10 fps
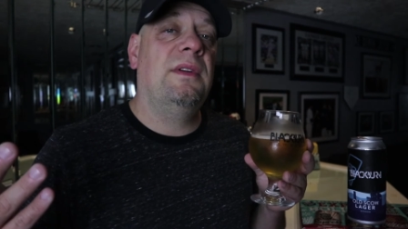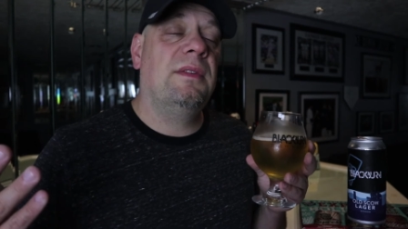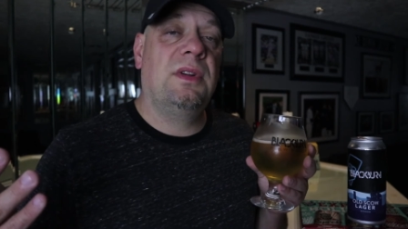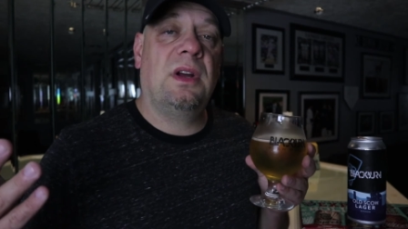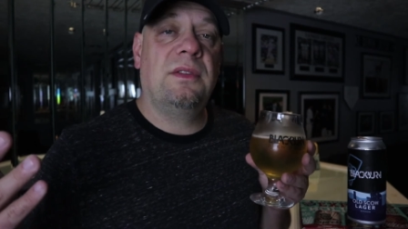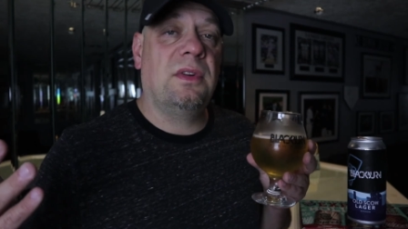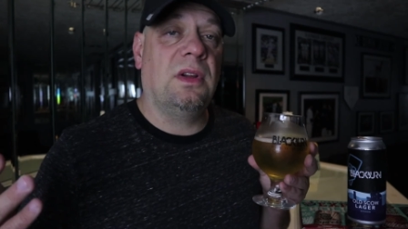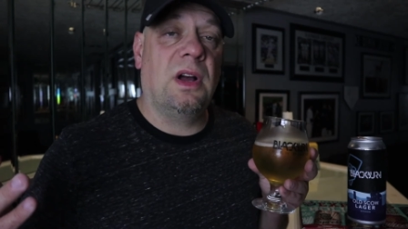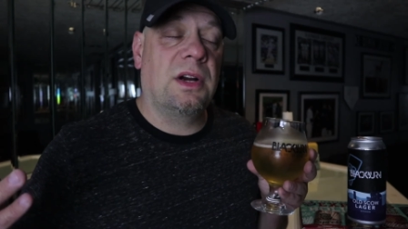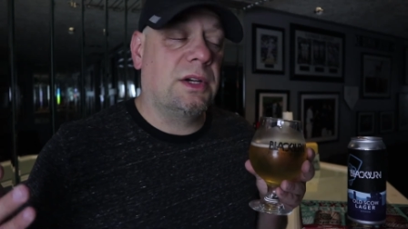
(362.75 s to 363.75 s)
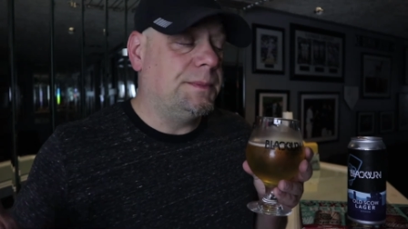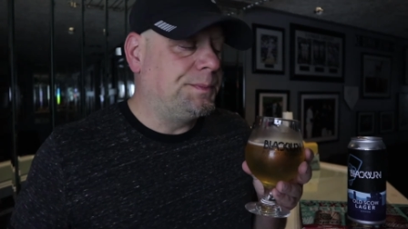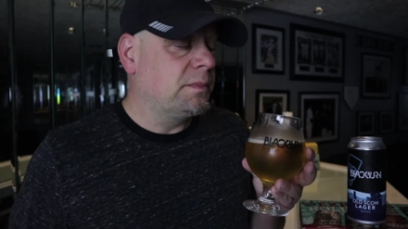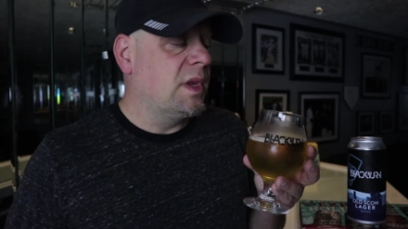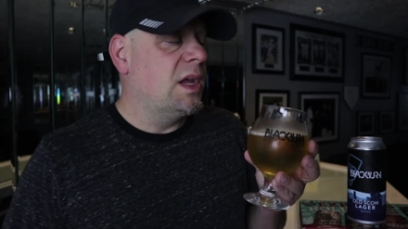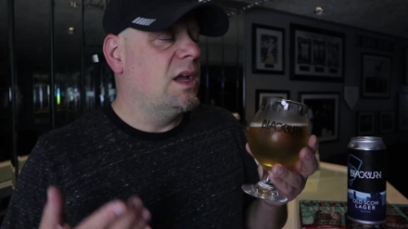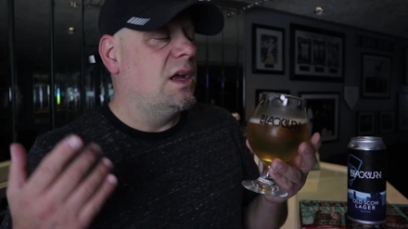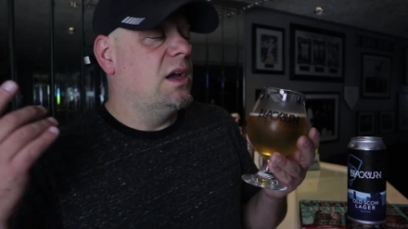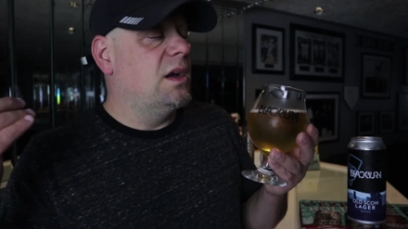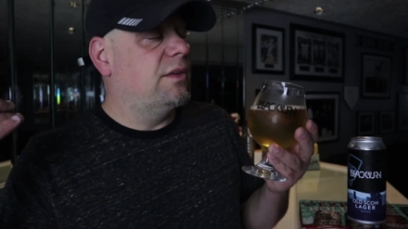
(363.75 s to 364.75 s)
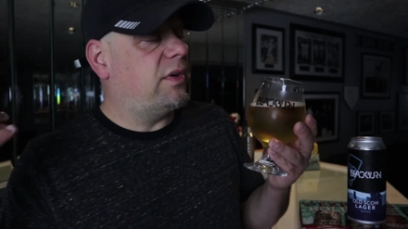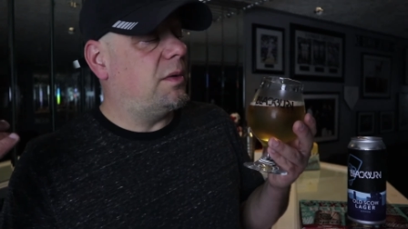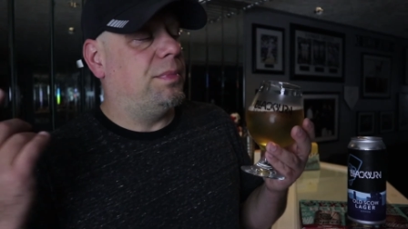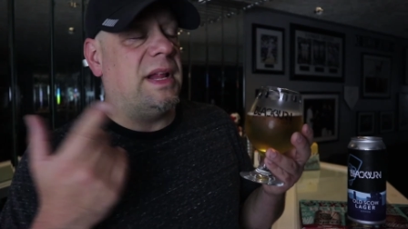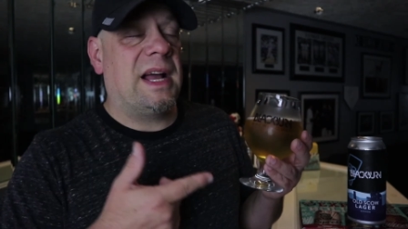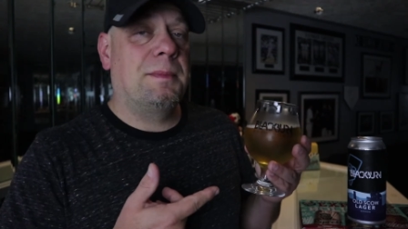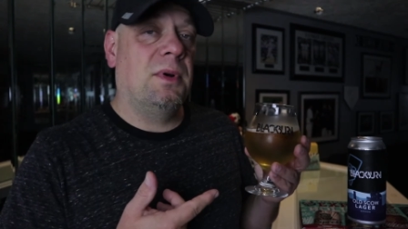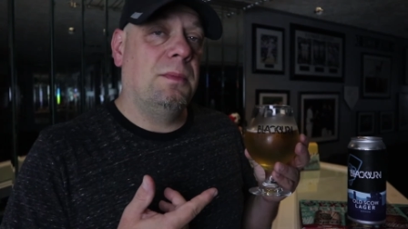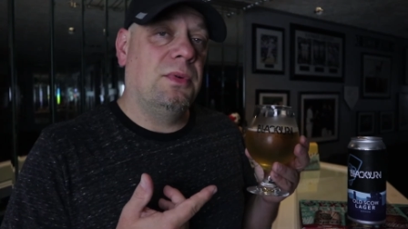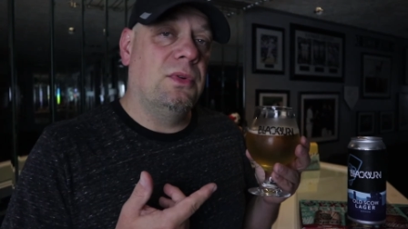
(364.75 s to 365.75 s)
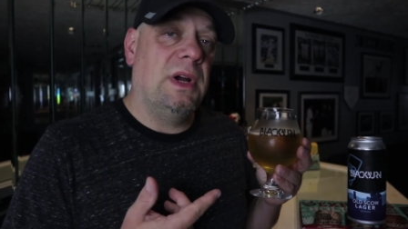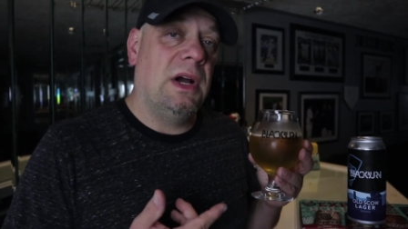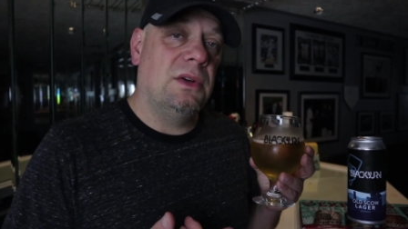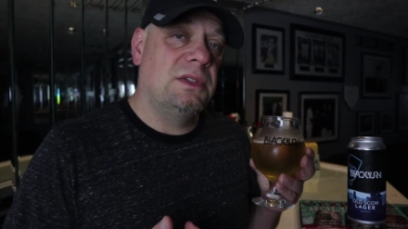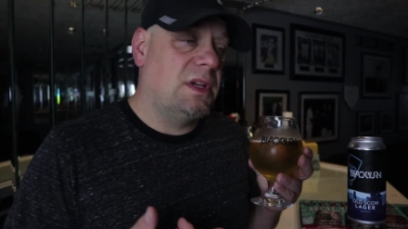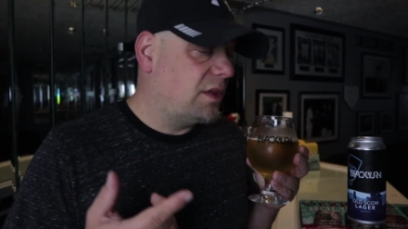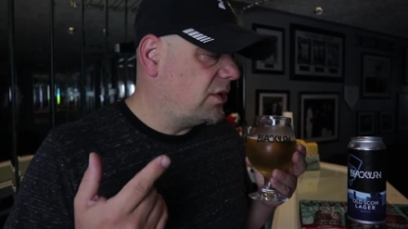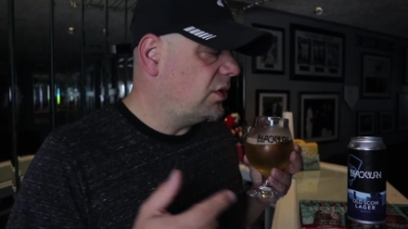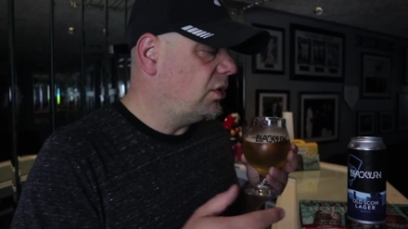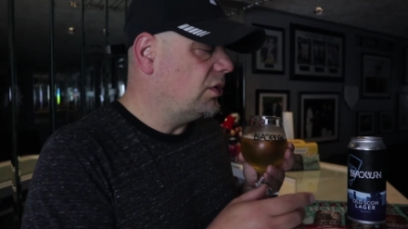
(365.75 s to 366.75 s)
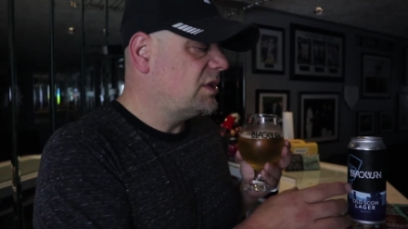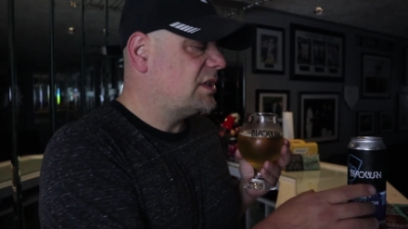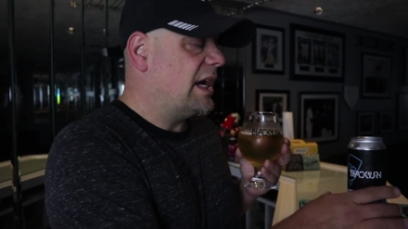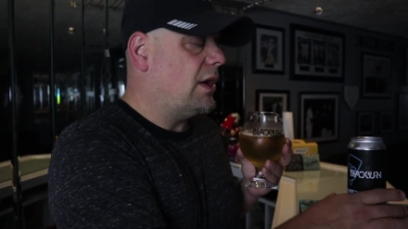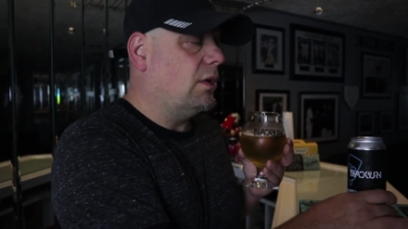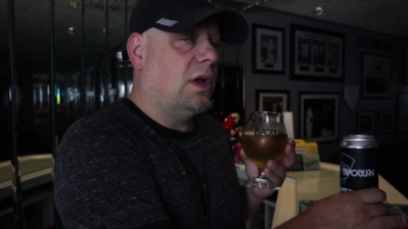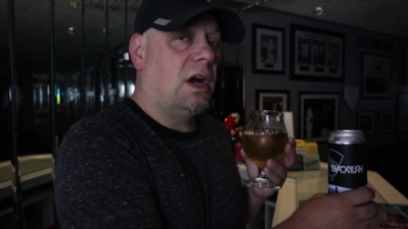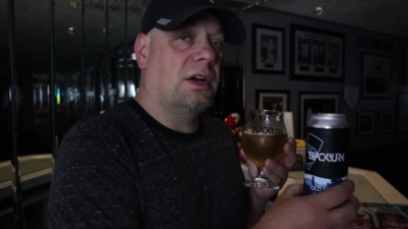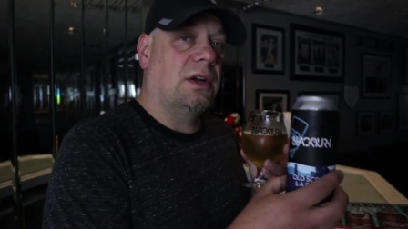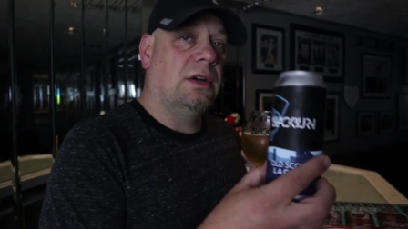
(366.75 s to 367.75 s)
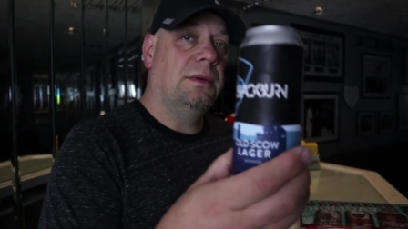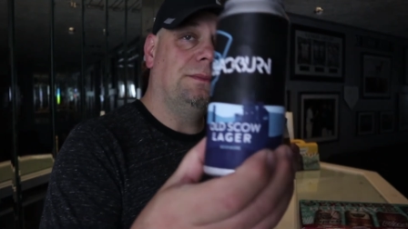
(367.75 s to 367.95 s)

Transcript: I've ever done for a lager from Blackburn Brew House. Their Old Scow Lager